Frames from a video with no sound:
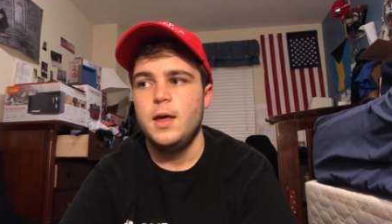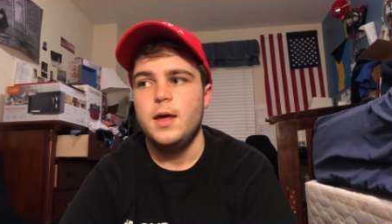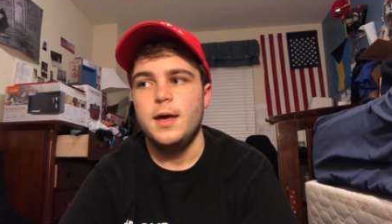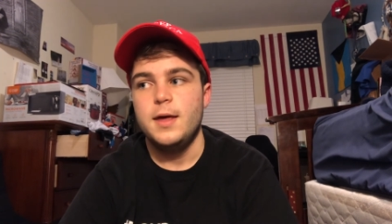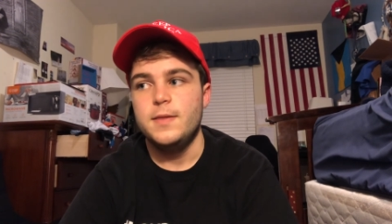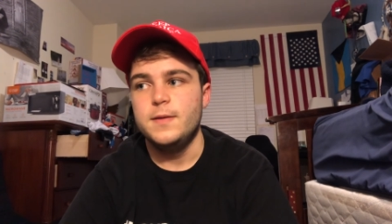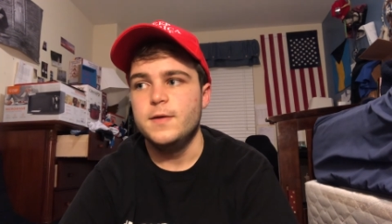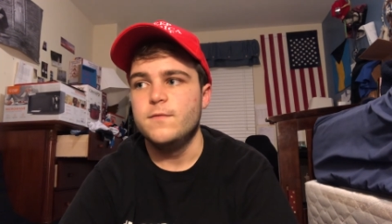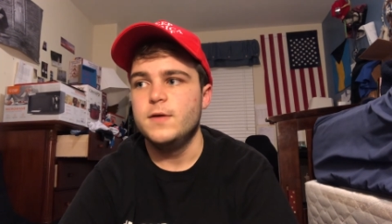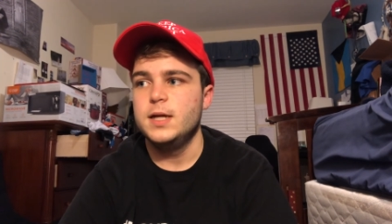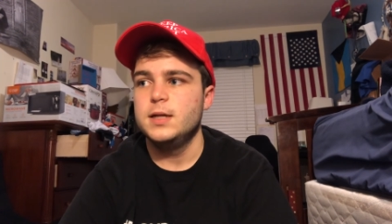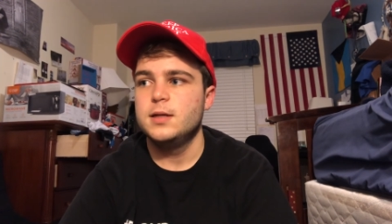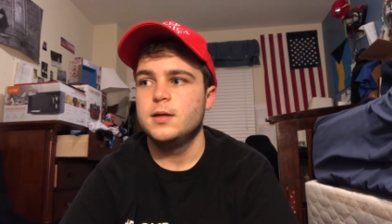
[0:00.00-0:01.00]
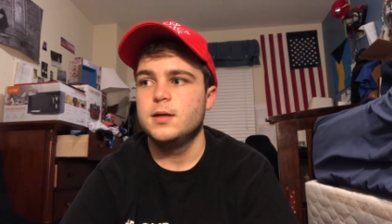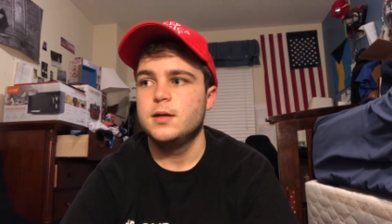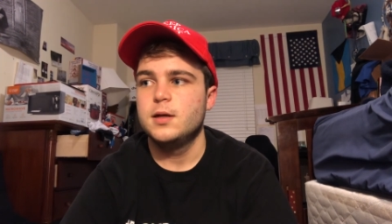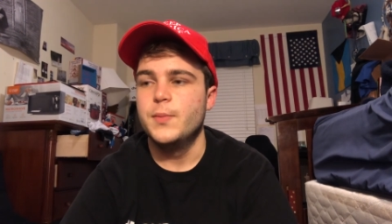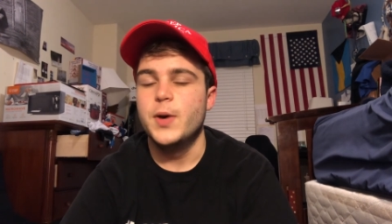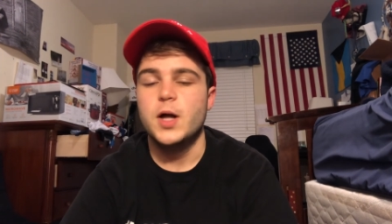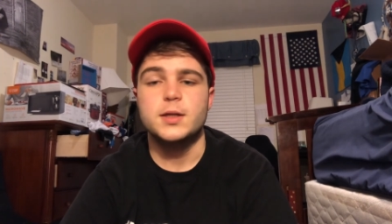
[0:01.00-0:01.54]
in the event
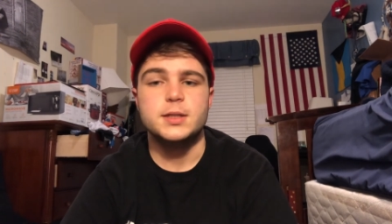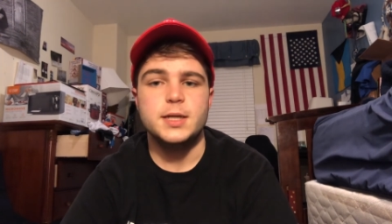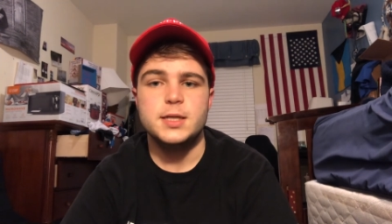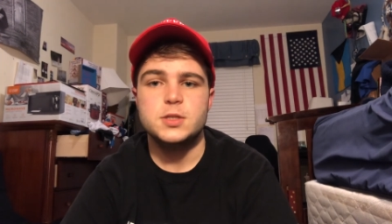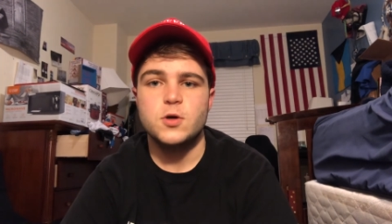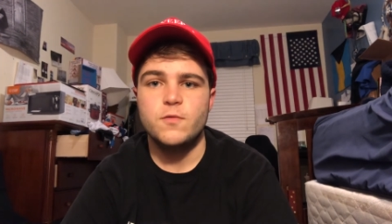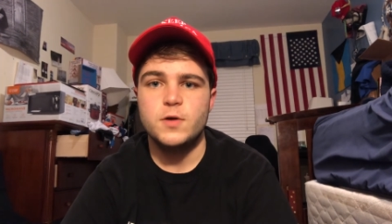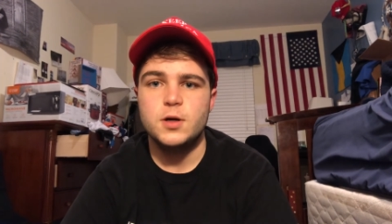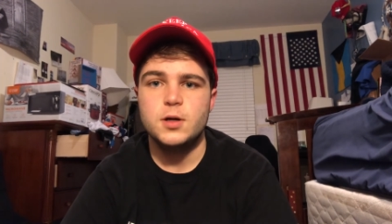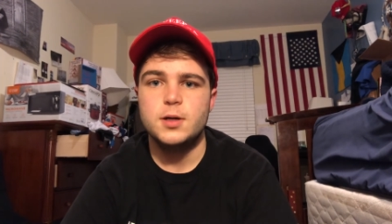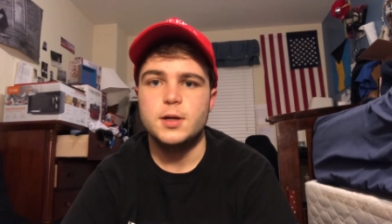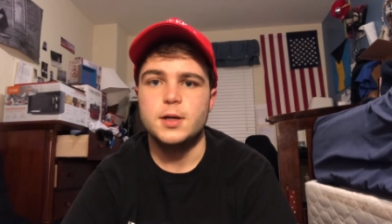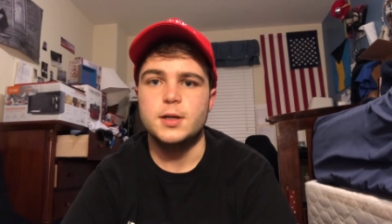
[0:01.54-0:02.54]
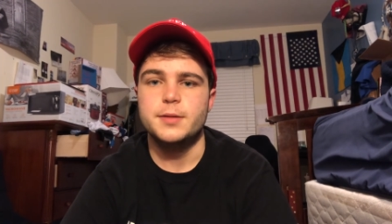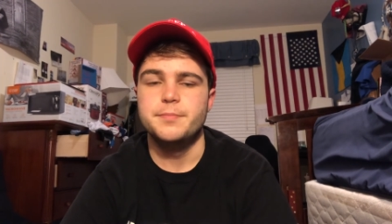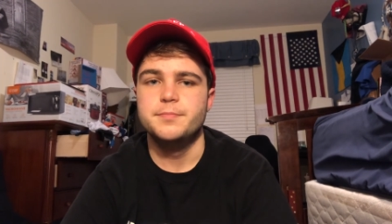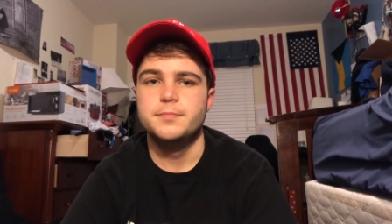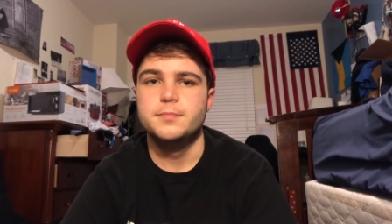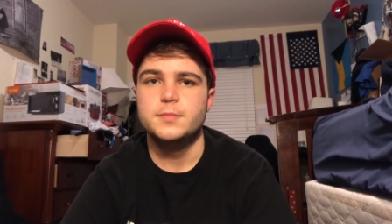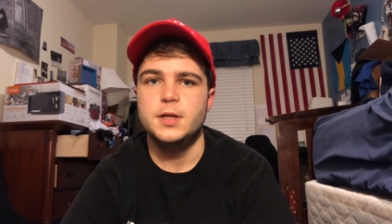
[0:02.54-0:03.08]
Kamala takes over, um,
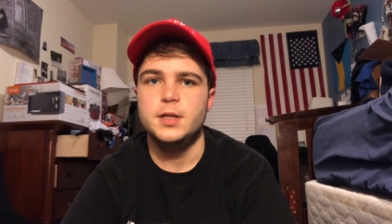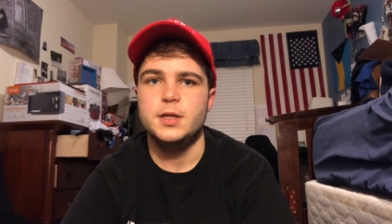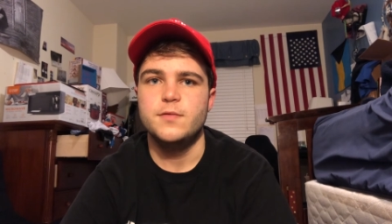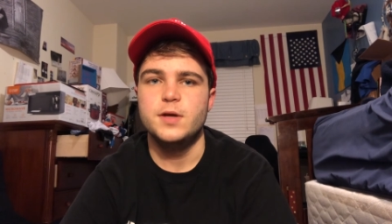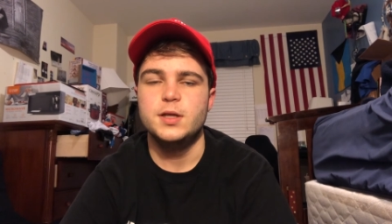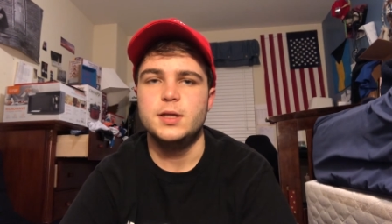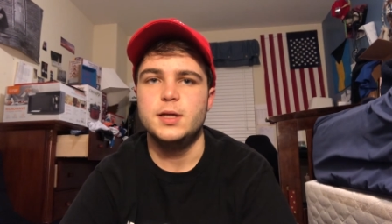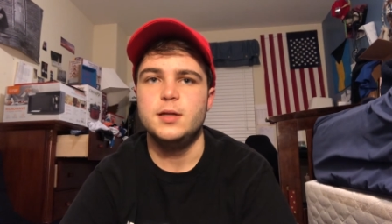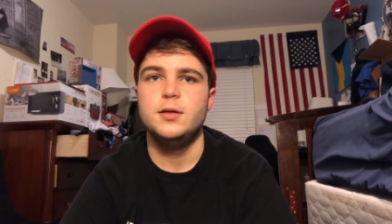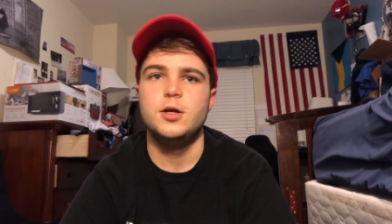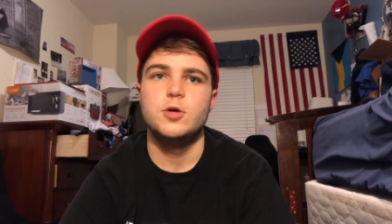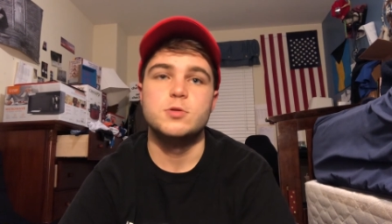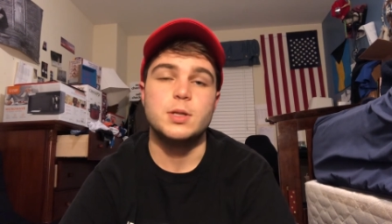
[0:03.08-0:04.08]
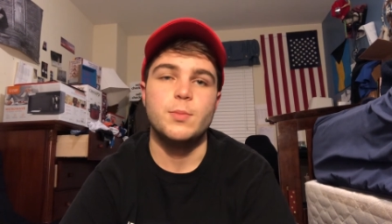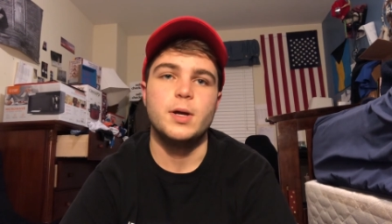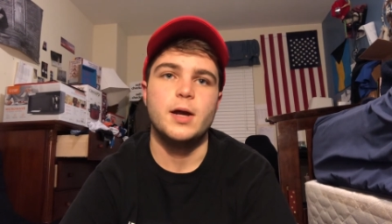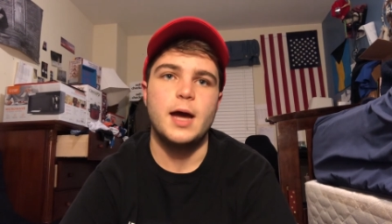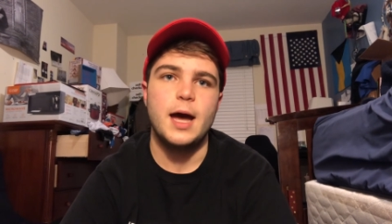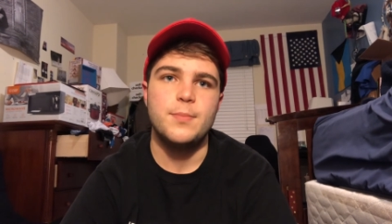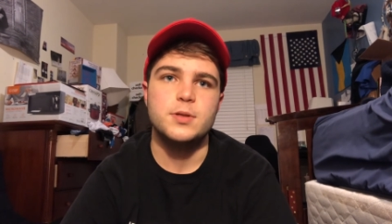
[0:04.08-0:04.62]
in the event that, you know, something
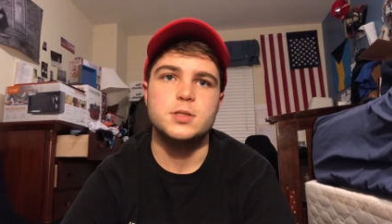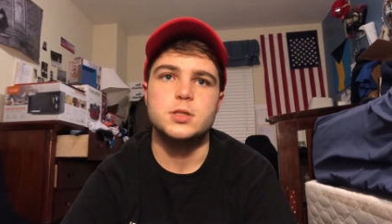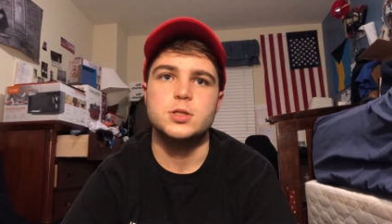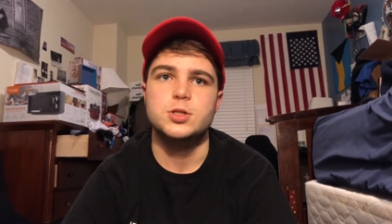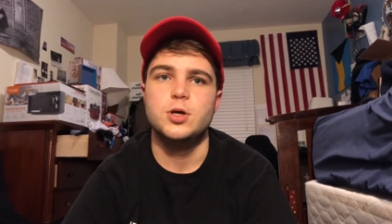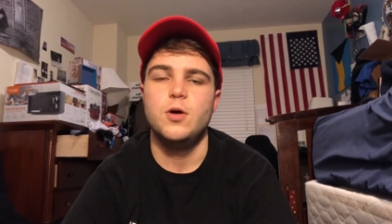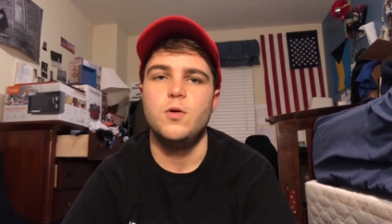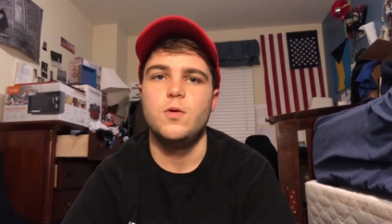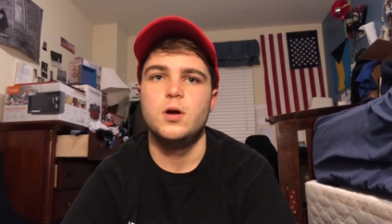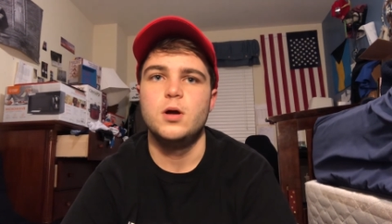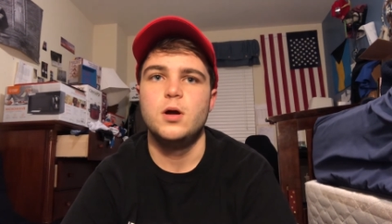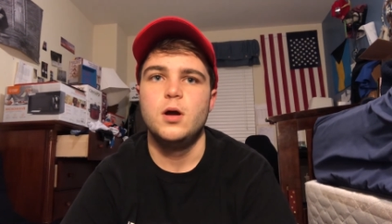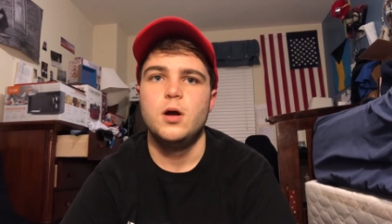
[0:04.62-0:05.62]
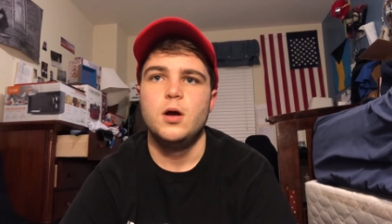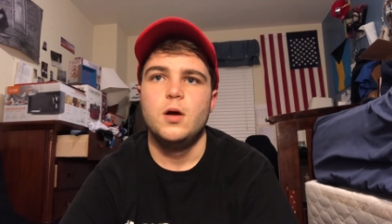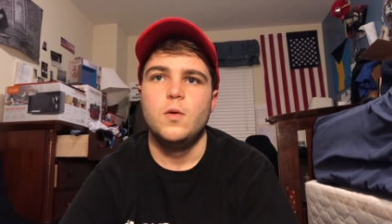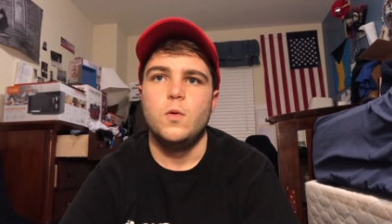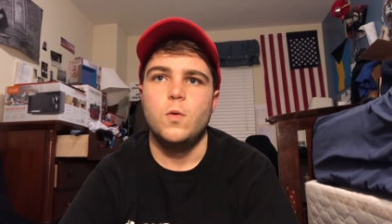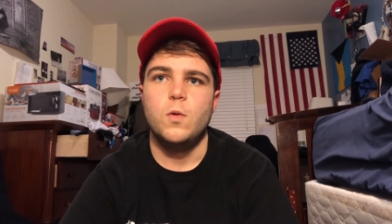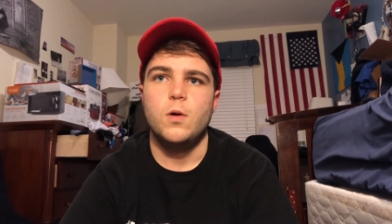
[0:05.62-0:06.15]
happens to Joe or,
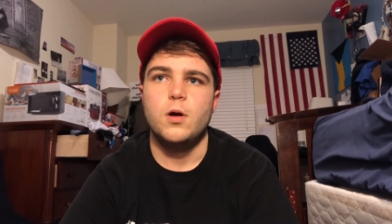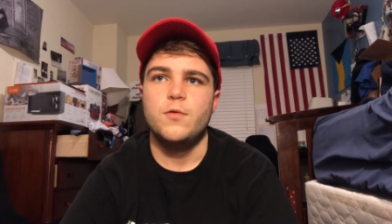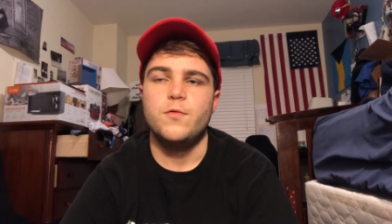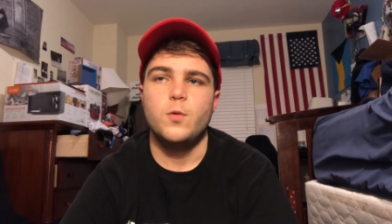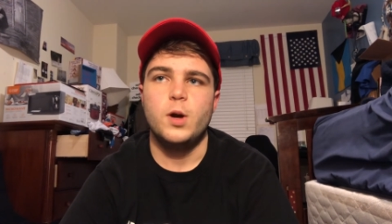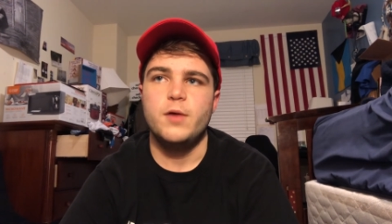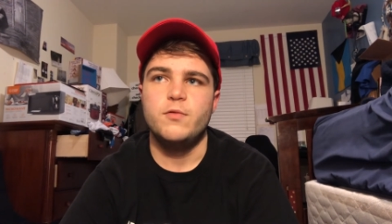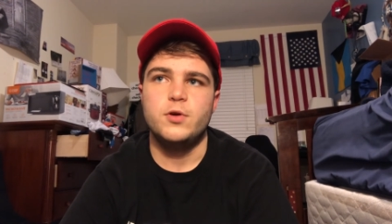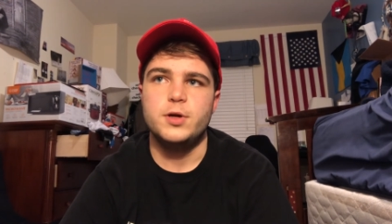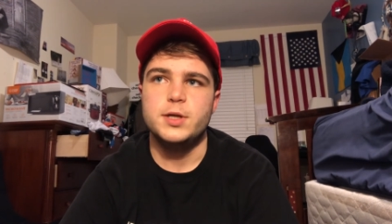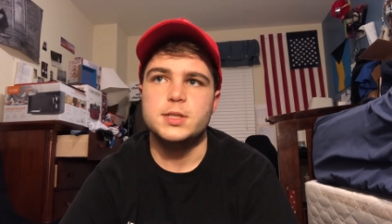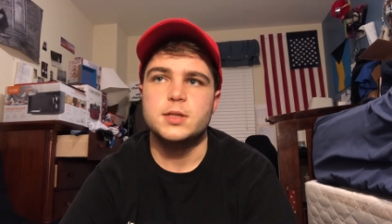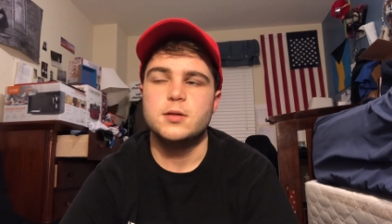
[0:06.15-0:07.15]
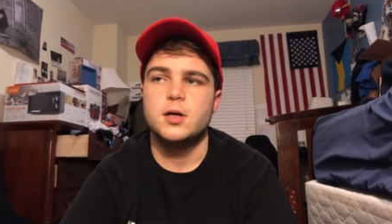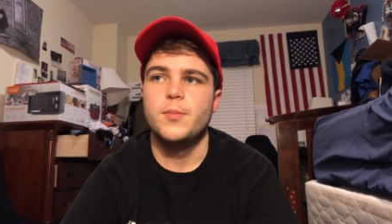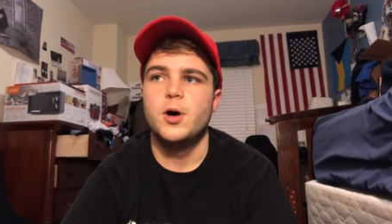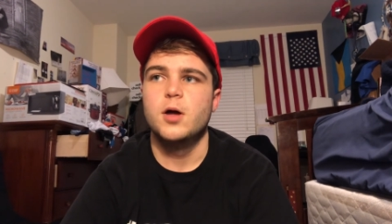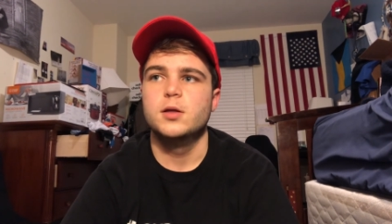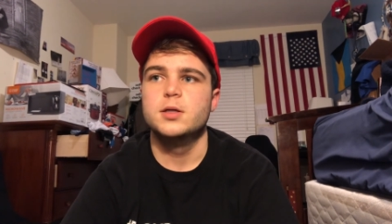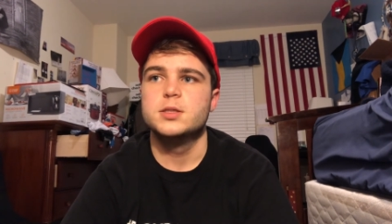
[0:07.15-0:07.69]
or for whatever reason,
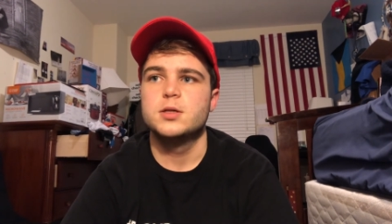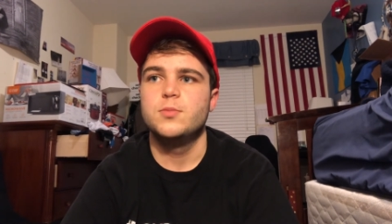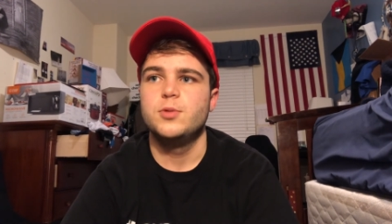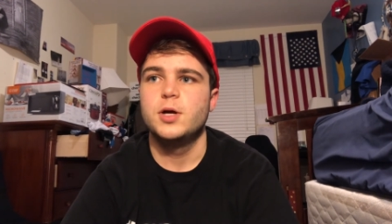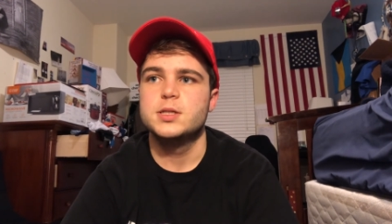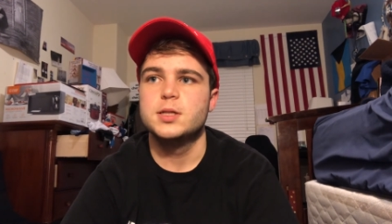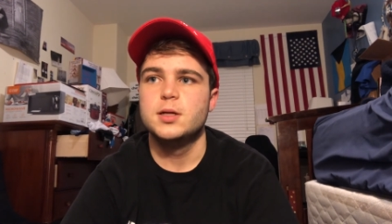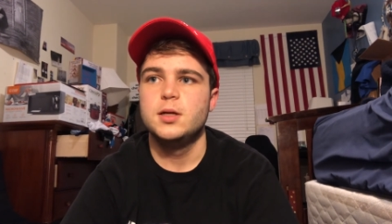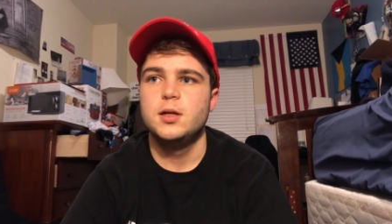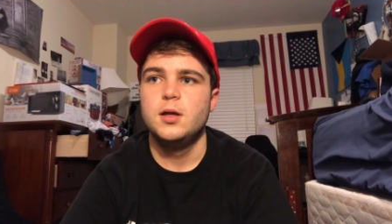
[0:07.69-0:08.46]
Kamala is our president.